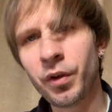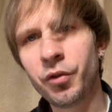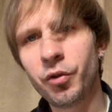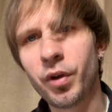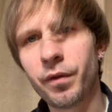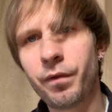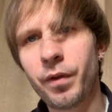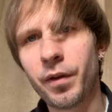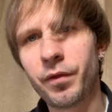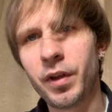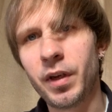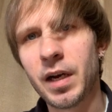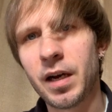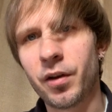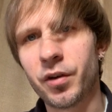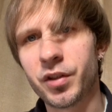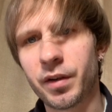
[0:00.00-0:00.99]
You get
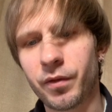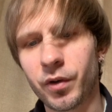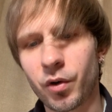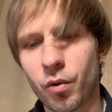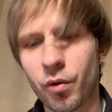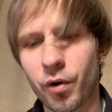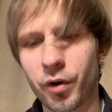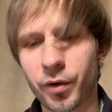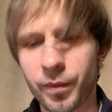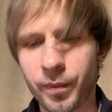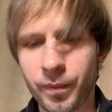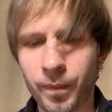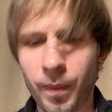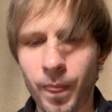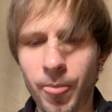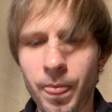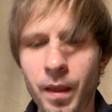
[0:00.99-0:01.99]
$50 every quarter.
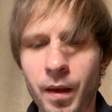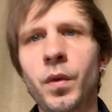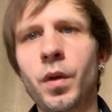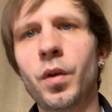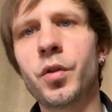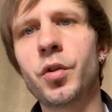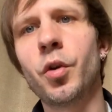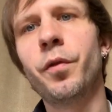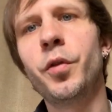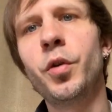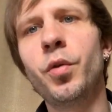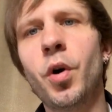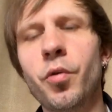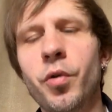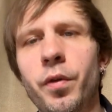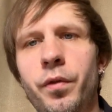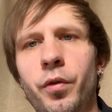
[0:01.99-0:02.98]
So if you
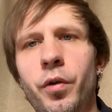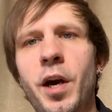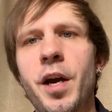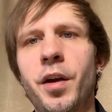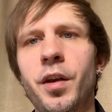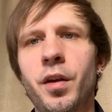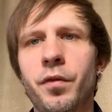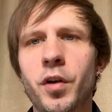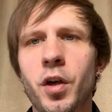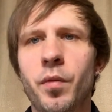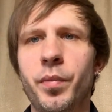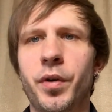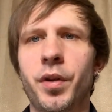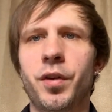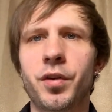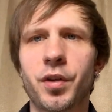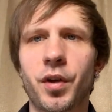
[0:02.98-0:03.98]
own a variety of
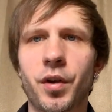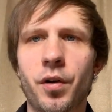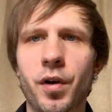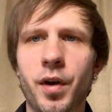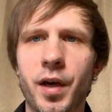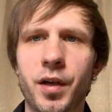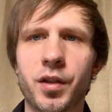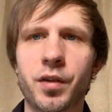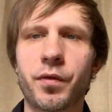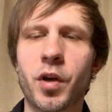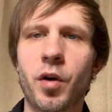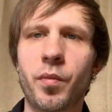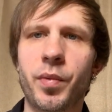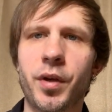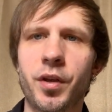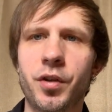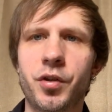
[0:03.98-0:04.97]
companies, like all kinds of
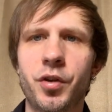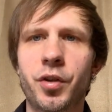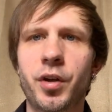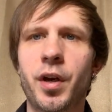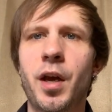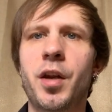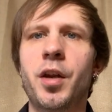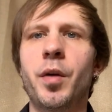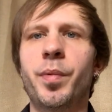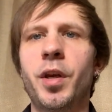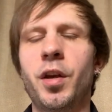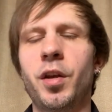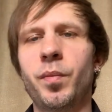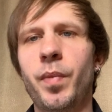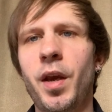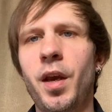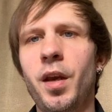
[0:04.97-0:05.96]
companies, you're going to end up
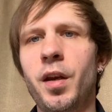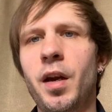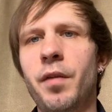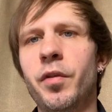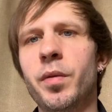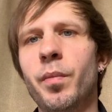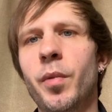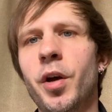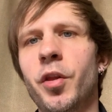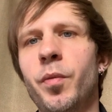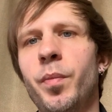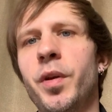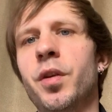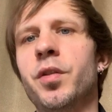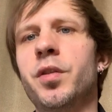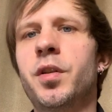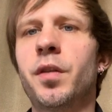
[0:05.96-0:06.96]
getting paid every month
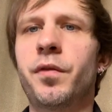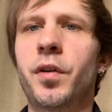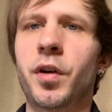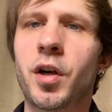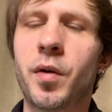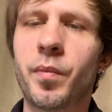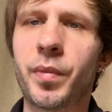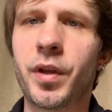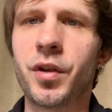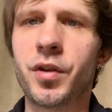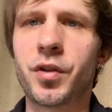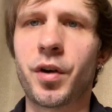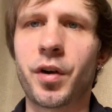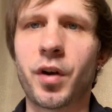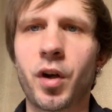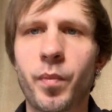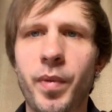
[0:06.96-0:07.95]
because different companies are
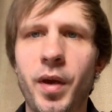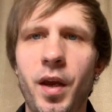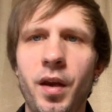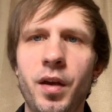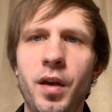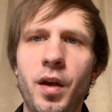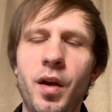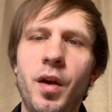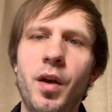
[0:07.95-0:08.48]
going to pay